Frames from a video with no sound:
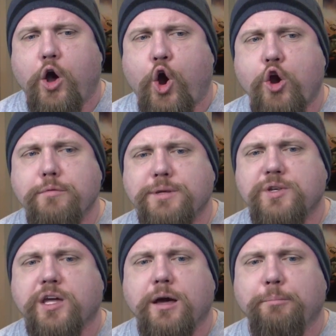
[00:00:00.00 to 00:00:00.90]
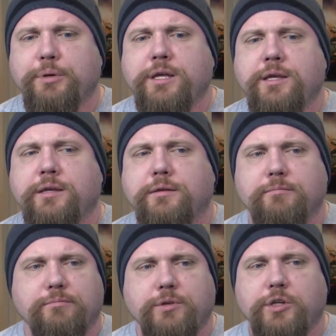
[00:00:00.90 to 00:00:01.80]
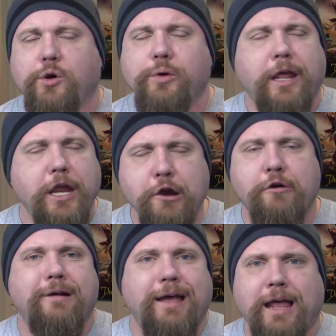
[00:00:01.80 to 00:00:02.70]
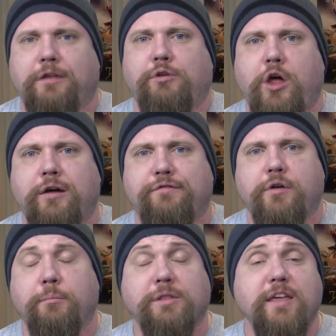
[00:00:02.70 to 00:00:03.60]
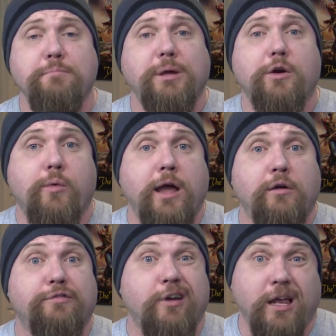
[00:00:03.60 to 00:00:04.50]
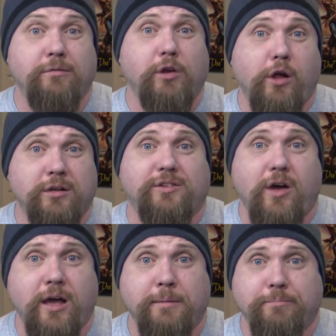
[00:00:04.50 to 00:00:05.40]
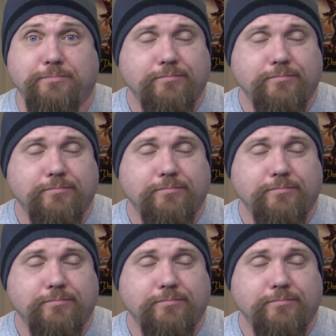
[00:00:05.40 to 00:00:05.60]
ARM is a company you don't hear a hell of a lot from, but they've been around for a hell of a long time.